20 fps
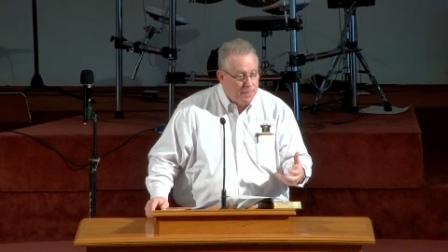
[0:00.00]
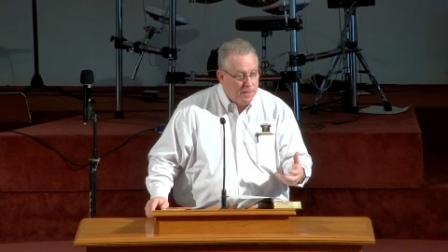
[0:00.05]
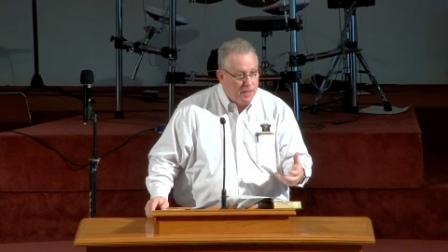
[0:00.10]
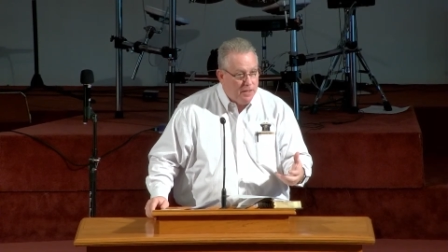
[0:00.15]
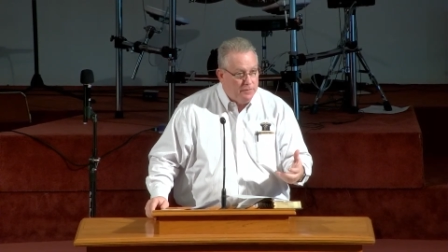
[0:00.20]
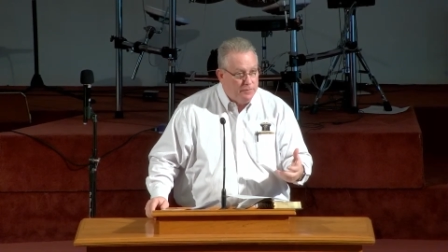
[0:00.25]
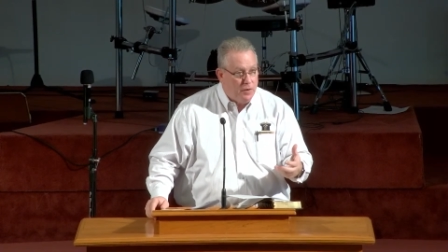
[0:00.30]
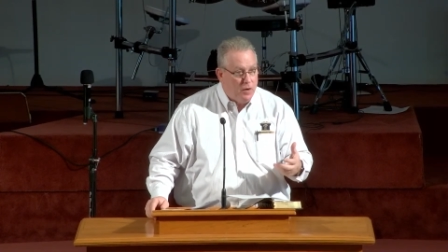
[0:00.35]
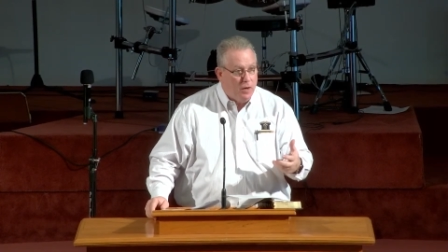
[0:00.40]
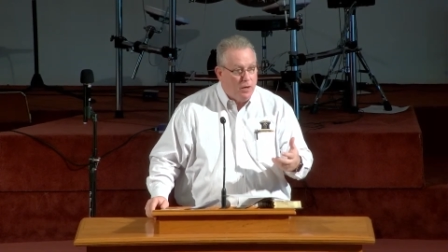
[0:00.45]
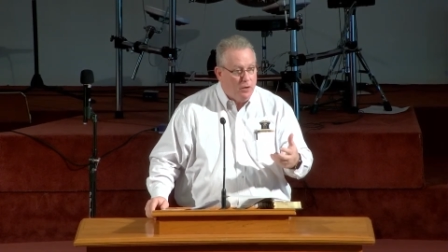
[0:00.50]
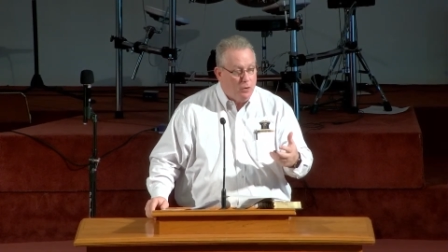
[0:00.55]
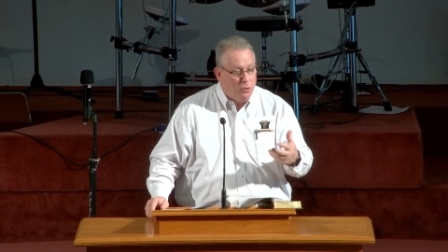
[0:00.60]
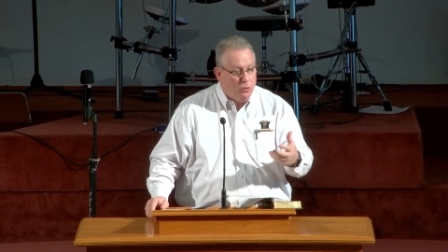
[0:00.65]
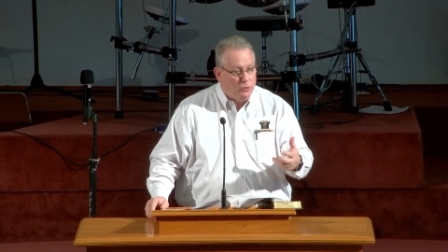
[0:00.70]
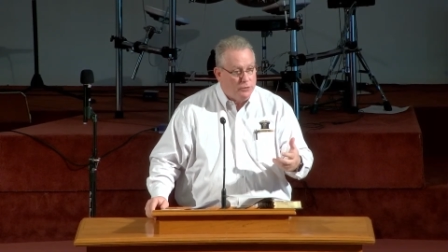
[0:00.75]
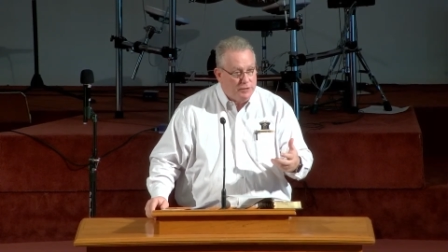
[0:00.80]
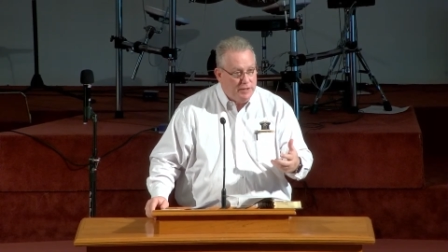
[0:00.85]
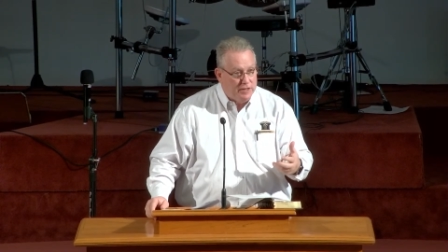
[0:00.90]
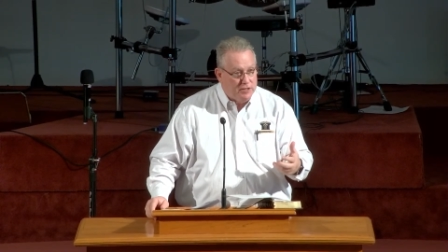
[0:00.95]
of our
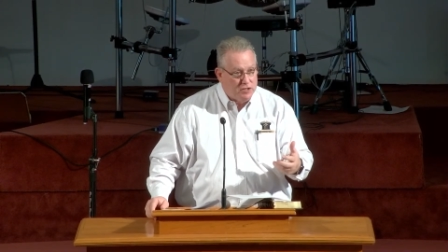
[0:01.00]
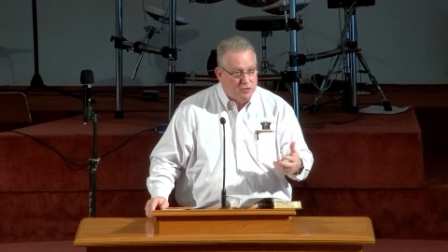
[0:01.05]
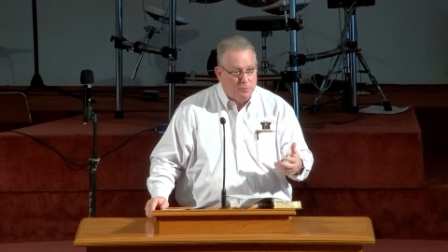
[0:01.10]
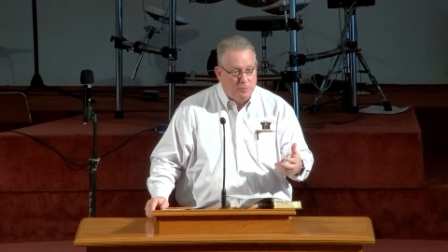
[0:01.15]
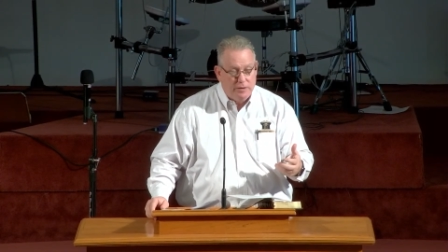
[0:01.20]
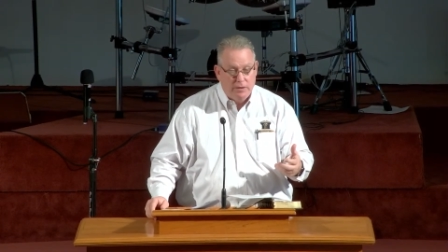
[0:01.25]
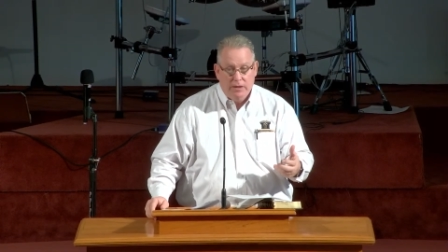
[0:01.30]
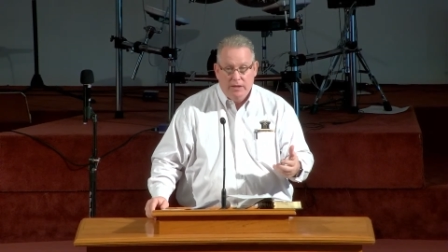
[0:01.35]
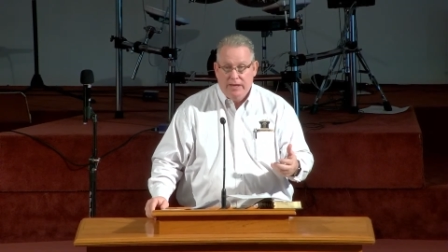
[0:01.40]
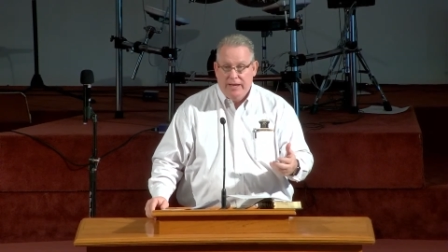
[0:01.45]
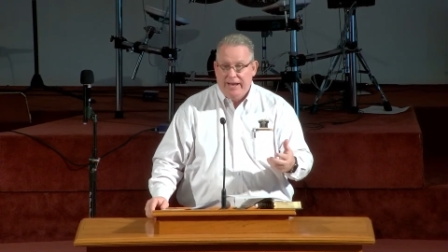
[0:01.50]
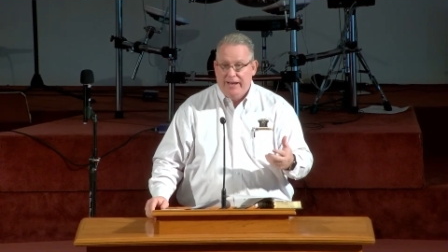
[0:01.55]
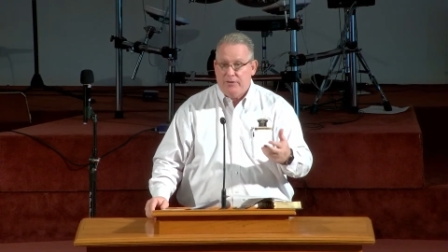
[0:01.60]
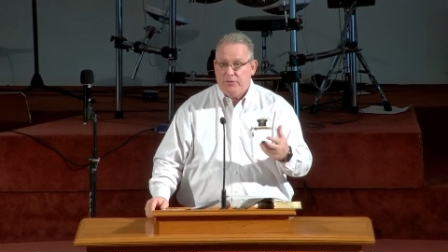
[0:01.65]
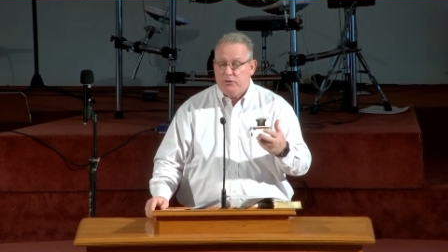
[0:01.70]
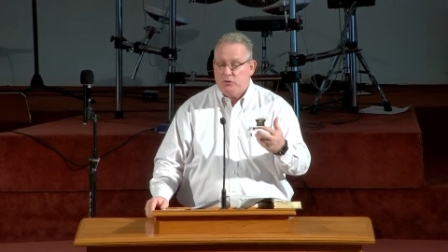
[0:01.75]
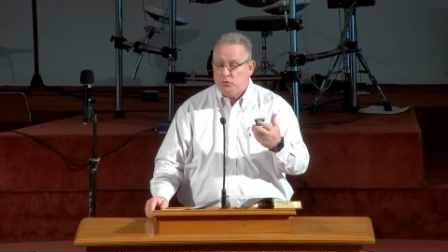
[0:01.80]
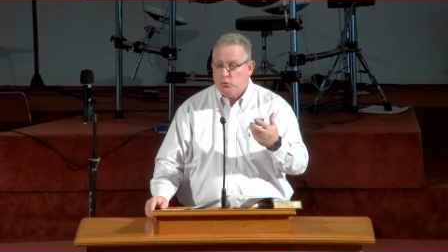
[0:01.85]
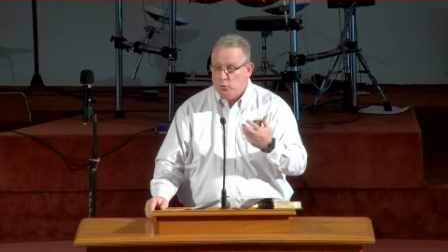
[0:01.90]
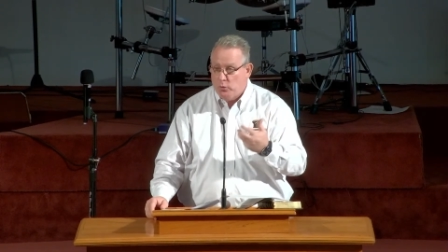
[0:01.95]
Old Testament and
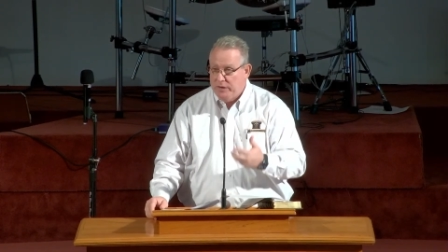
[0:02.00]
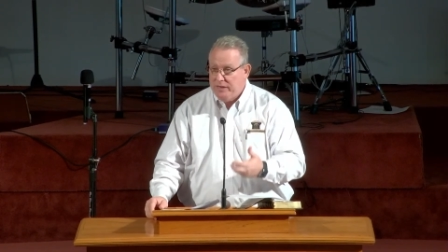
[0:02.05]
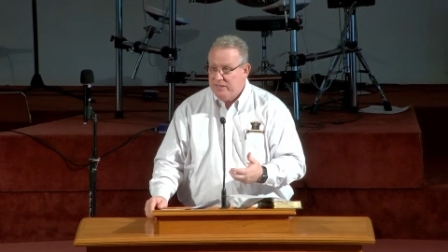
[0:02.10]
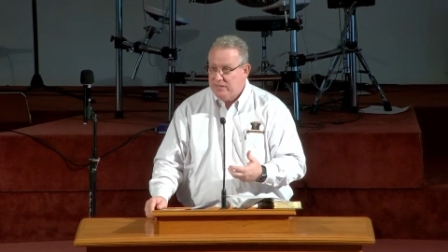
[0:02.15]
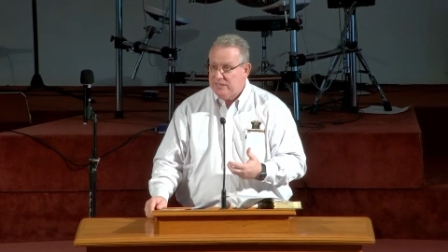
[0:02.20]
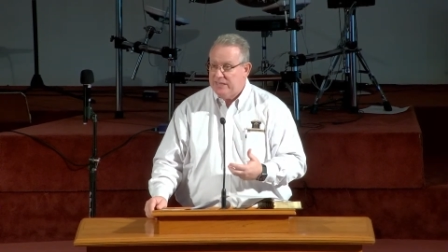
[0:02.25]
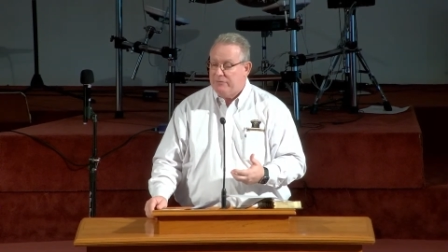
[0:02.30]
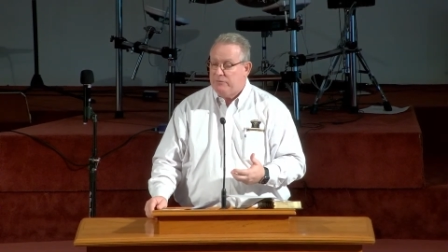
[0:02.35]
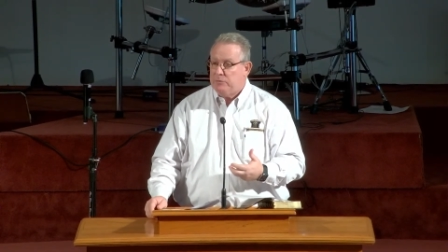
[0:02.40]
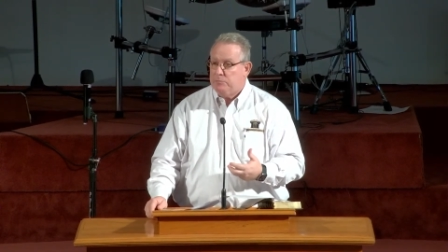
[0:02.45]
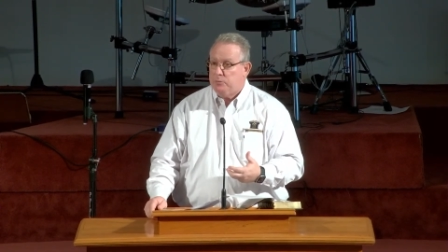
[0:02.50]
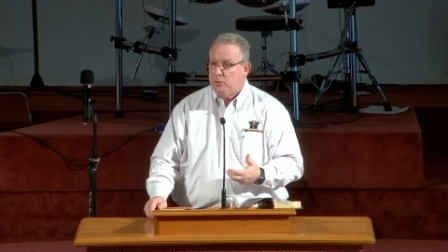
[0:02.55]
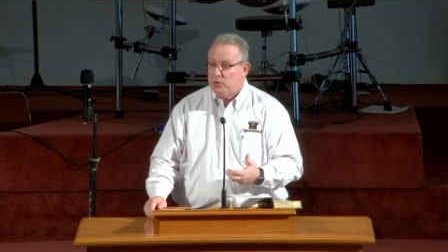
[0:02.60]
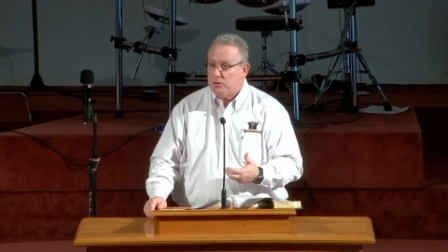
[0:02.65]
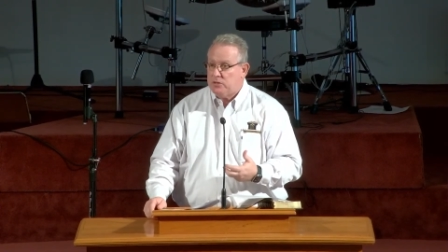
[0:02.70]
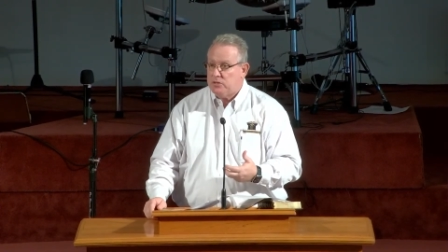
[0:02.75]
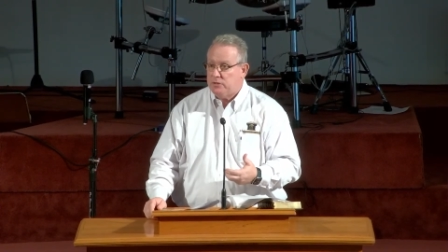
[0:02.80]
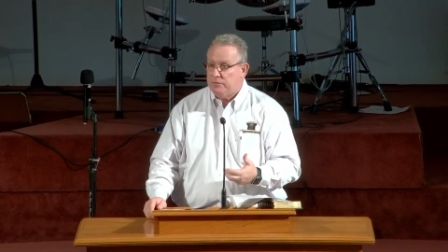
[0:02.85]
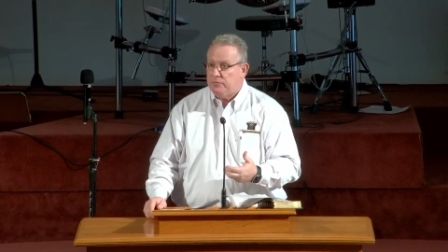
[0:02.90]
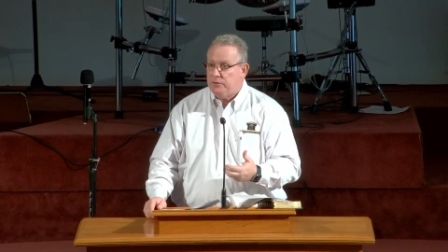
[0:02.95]
the 27
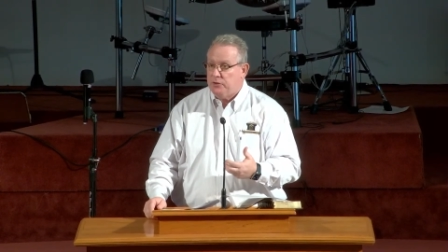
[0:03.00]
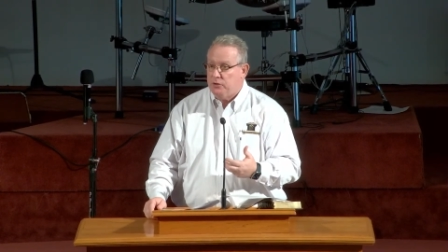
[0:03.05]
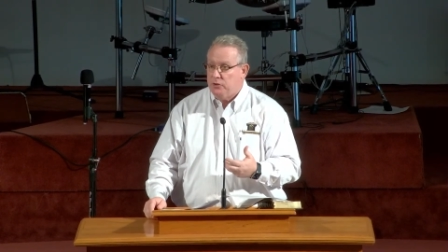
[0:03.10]
books of the